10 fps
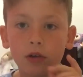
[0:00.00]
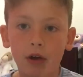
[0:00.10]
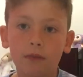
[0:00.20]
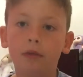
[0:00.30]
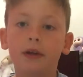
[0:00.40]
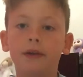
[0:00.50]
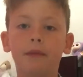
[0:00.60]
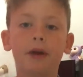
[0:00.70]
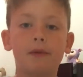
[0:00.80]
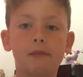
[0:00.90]
I really
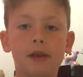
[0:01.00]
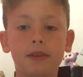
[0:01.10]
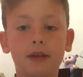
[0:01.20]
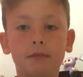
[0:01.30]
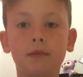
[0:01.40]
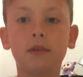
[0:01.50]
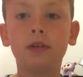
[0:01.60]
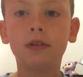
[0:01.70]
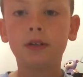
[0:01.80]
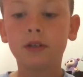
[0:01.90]
recommend them.
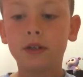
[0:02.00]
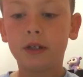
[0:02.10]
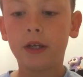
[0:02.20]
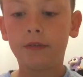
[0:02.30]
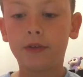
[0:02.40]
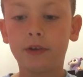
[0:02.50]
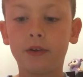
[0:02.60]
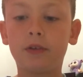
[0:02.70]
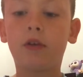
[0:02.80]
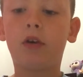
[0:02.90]
If
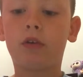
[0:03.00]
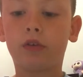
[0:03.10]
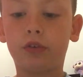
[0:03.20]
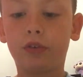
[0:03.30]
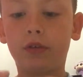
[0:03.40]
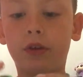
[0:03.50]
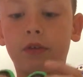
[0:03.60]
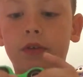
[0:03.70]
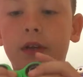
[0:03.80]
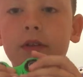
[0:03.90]
you can't concentrate
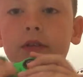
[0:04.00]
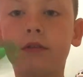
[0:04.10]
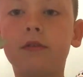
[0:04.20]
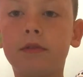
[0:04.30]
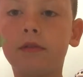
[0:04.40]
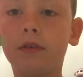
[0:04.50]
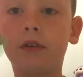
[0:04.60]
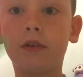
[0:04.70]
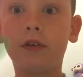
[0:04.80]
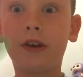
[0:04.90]
on things,
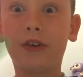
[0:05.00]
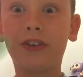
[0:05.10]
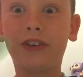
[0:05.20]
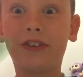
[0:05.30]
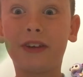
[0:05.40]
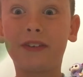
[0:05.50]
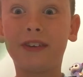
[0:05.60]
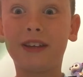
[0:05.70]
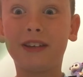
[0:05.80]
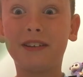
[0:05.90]
concentrate on
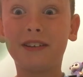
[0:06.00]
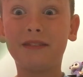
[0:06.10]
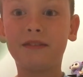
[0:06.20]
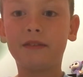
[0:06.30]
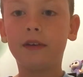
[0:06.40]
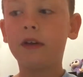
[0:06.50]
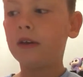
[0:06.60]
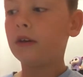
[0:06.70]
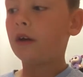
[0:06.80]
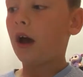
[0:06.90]
these.
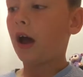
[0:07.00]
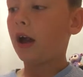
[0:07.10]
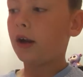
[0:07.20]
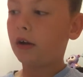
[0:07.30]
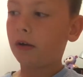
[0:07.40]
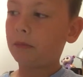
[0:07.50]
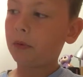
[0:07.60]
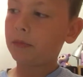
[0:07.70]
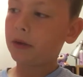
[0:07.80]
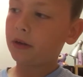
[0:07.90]
And I'll
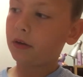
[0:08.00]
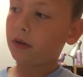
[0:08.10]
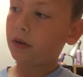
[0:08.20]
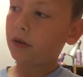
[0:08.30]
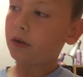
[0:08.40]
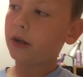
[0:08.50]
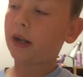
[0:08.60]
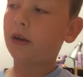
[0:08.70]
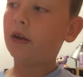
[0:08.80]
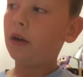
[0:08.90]
probably do.
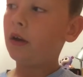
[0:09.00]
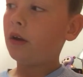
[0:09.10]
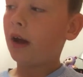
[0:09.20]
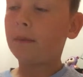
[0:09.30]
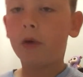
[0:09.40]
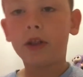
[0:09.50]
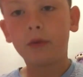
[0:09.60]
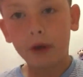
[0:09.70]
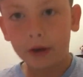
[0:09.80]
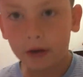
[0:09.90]
And by the
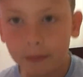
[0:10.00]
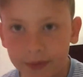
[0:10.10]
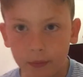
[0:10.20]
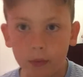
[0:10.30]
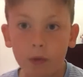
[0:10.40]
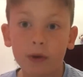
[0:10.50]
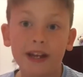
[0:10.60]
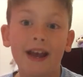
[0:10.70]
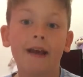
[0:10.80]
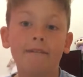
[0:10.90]
way, I'm going to be
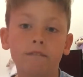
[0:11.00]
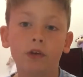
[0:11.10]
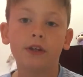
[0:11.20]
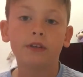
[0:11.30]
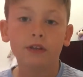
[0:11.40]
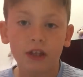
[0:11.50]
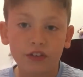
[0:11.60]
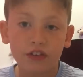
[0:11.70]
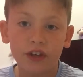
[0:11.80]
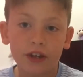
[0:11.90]
recording every
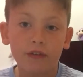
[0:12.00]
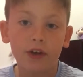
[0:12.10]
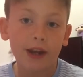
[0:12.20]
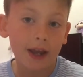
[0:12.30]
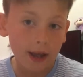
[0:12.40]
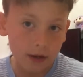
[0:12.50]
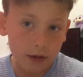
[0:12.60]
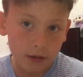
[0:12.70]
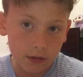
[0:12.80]
Saturday if I can,